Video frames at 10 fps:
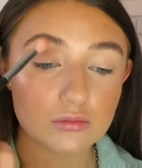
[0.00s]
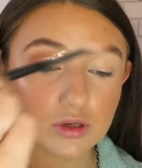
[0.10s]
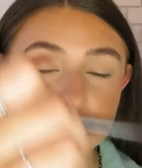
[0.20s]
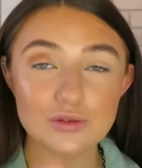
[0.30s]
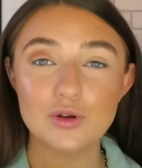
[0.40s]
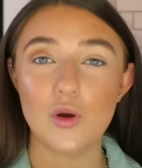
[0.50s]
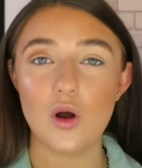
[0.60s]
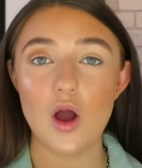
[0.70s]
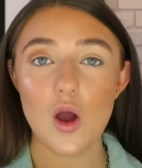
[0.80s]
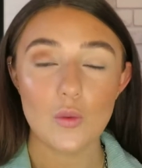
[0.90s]
what's it
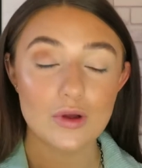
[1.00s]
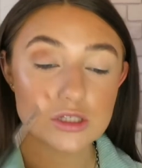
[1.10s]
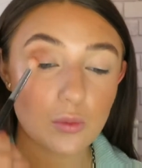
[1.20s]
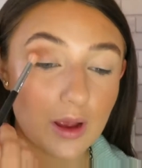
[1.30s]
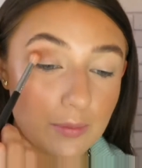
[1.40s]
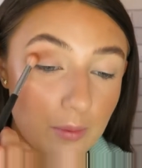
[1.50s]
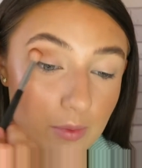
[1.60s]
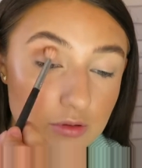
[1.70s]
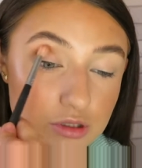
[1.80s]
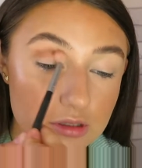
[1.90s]
called? Window wiper
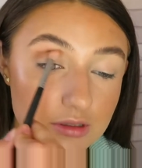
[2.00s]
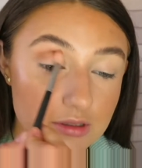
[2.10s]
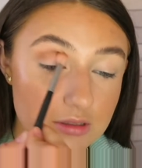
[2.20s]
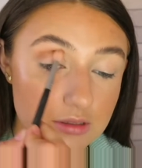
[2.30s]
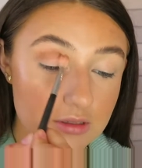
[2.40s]
motions.